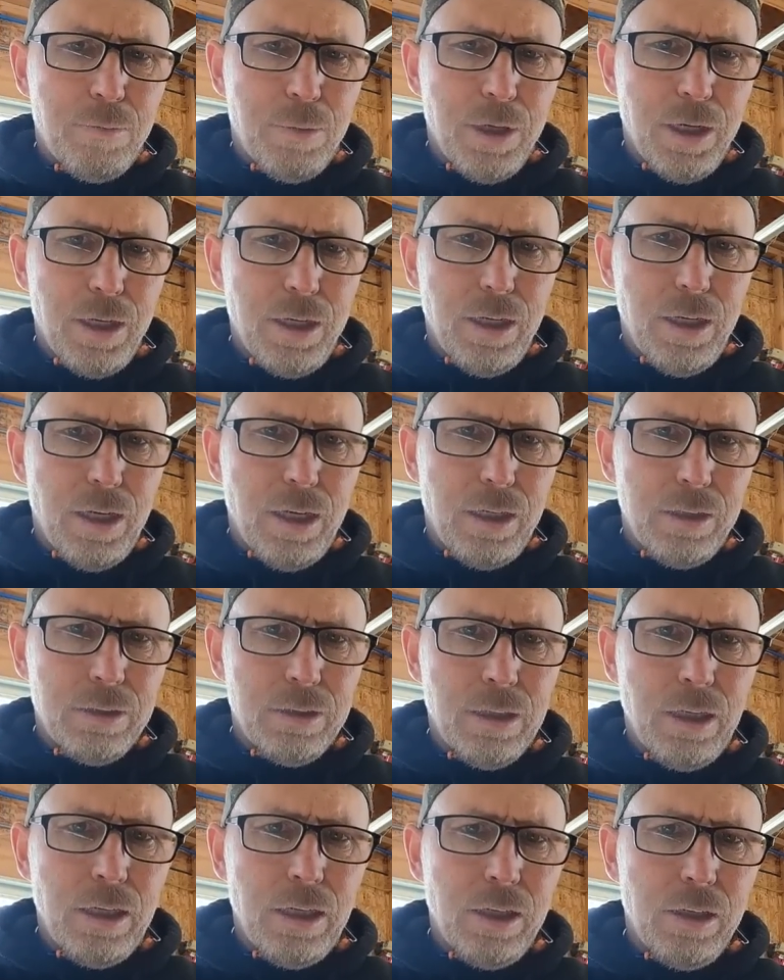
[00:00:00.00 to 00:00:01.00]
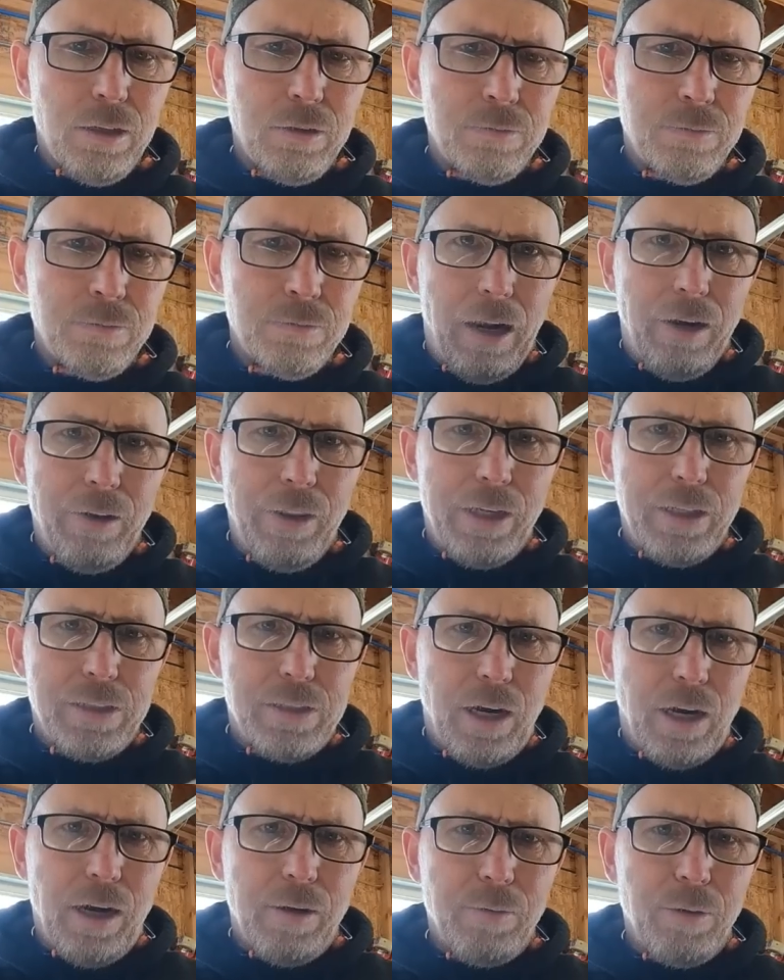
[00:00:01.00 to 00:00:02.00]
But uh, I don't know. I don't think it's
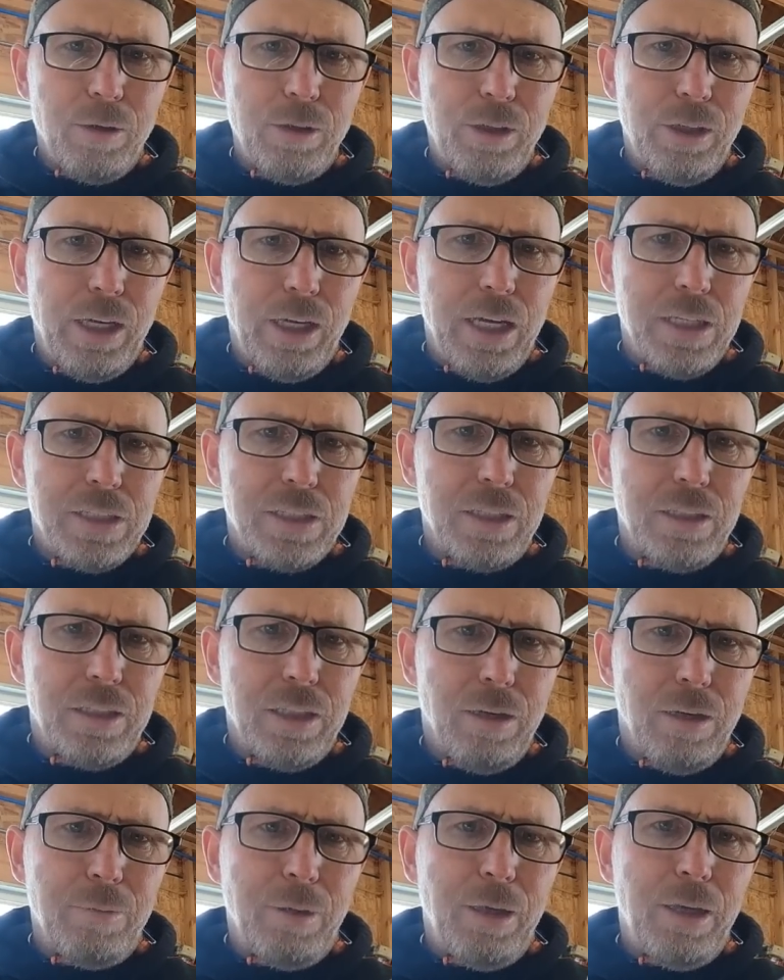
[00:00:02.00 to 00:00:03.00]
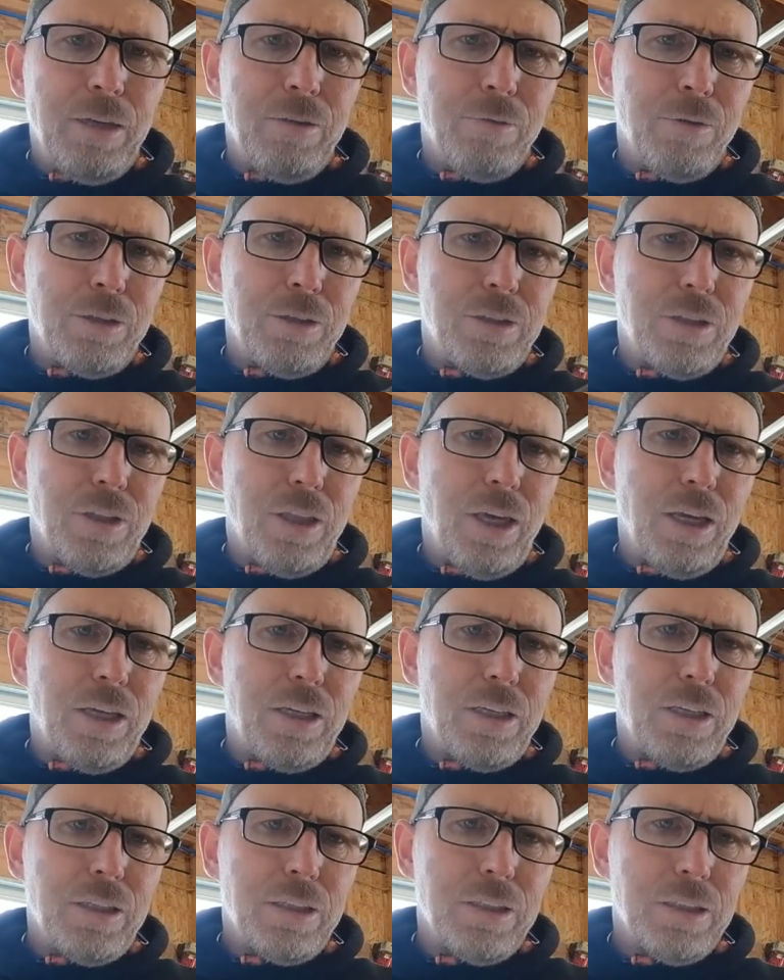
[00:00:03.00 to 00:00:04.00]
terrible. You guys can tell me what you
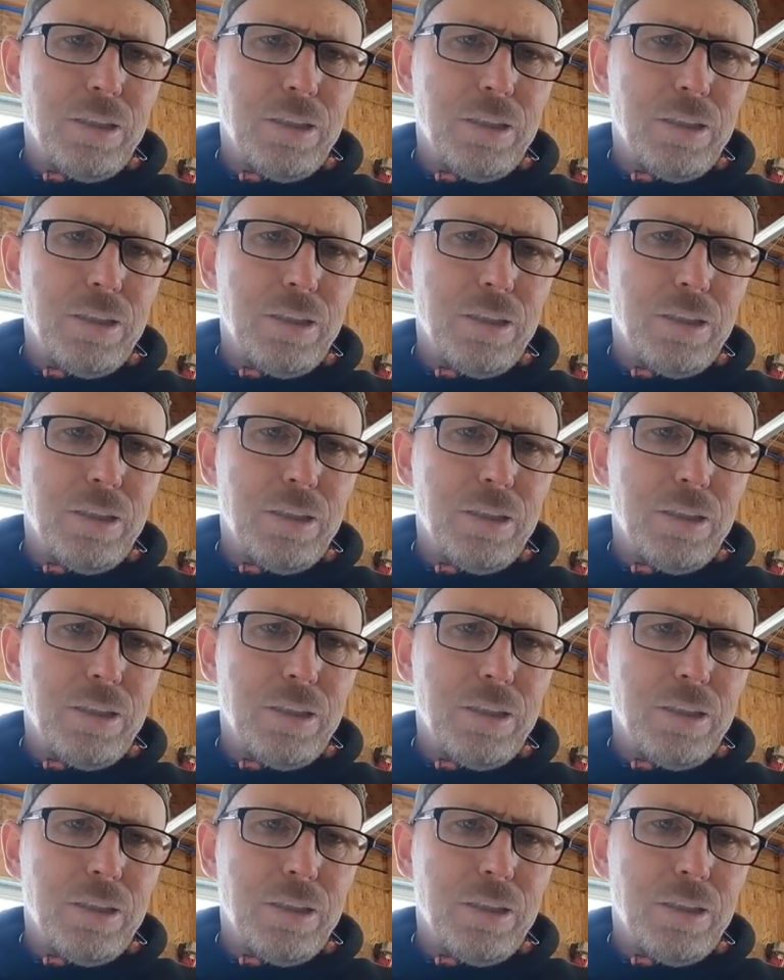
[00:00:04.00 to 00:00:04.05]
think.